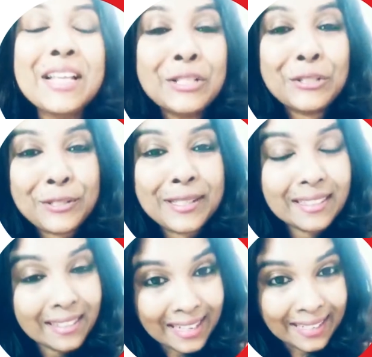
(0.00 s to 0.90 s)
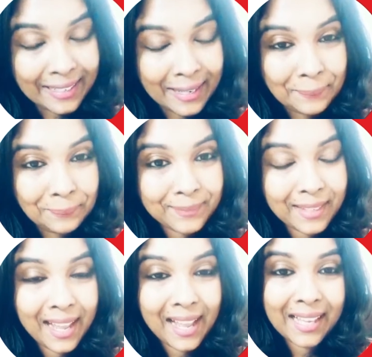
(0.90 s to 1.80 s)
So here I am
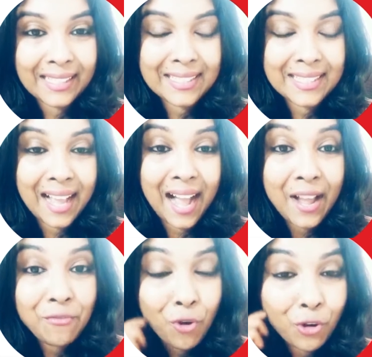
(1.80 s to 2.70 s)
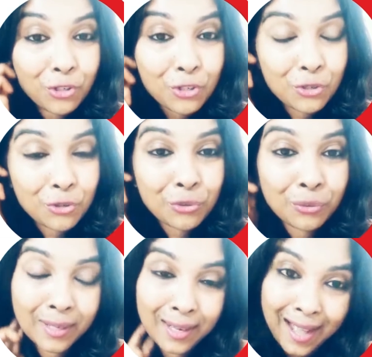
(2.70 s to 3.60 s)
and I want to
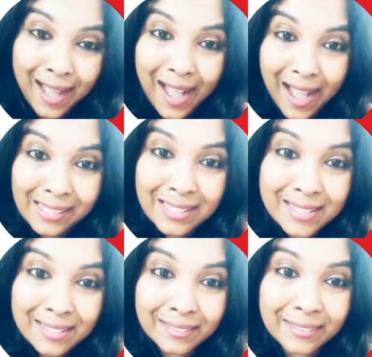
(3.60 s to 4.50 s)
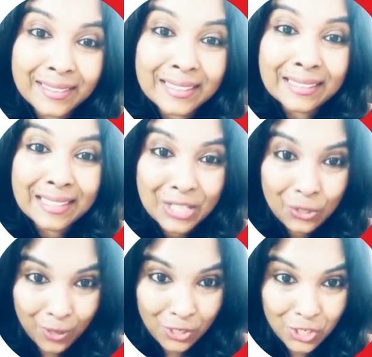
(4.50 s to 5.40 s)
answer this
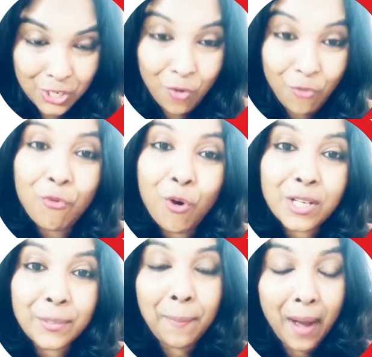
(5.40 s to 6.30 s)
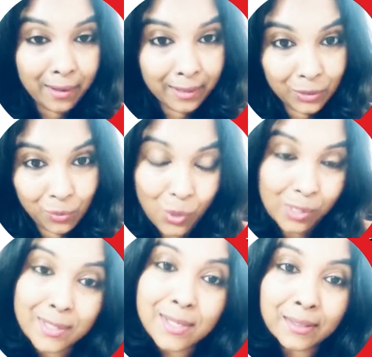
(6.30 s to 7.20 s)
question of what Bharat
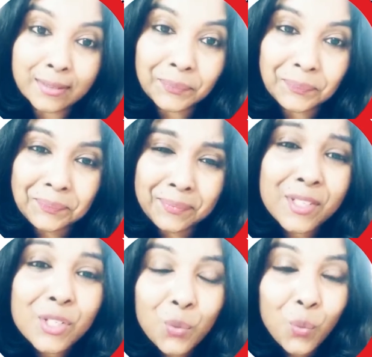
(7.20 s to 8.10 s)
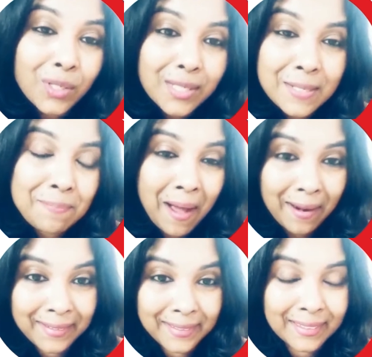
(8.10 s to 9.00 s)
wants. So what is
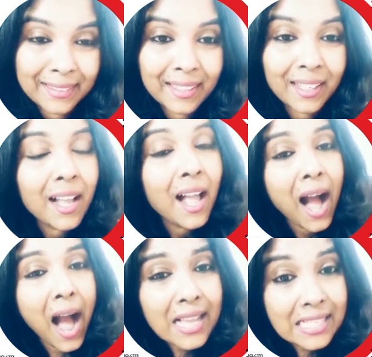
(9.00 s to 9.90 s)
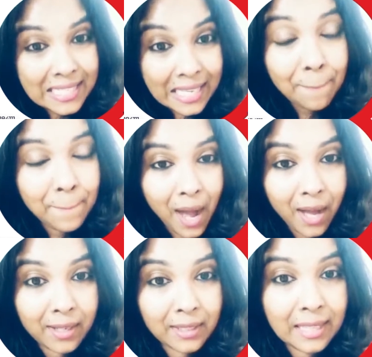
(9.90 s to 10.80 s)
Bharat? I see
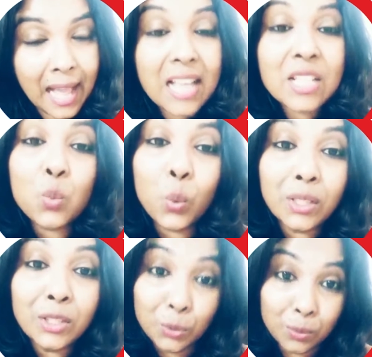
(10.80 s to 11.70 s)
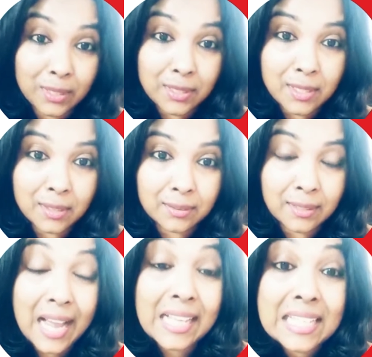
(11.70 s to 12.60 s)
Bharat as one unit.
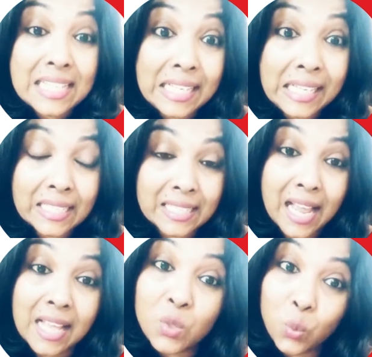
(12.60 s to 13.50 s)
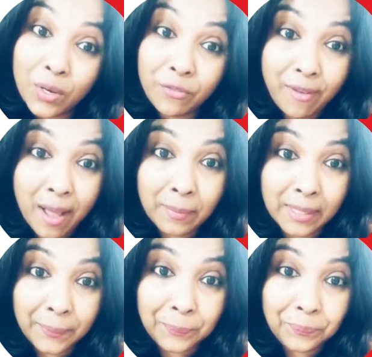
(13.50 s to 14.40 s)
I see it as one family.